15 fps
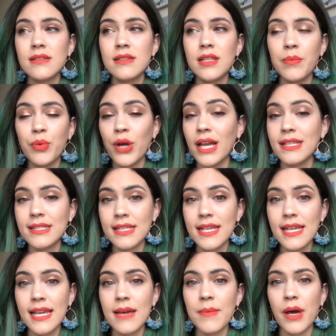
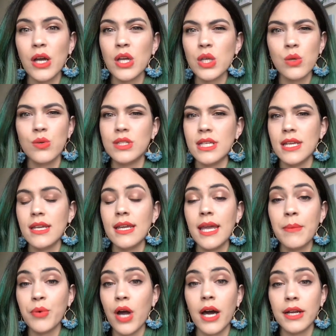depressing about using a
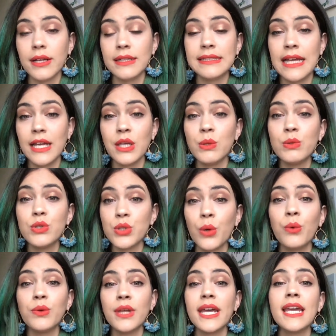product that you
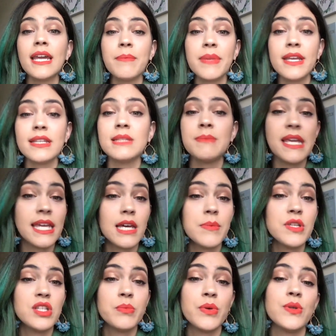don't like because makeup
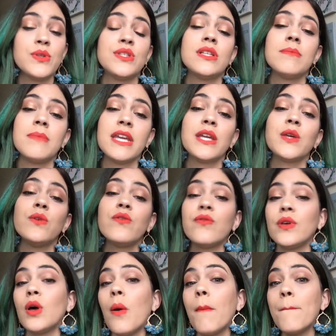is supposed to make you
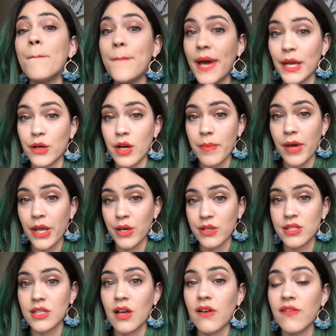feel better about
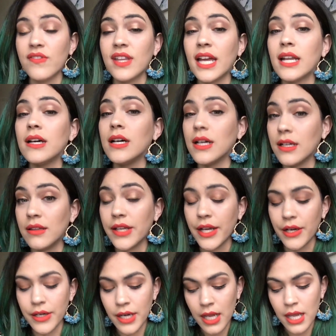yourself, not
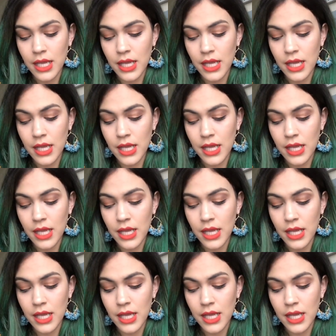uglier.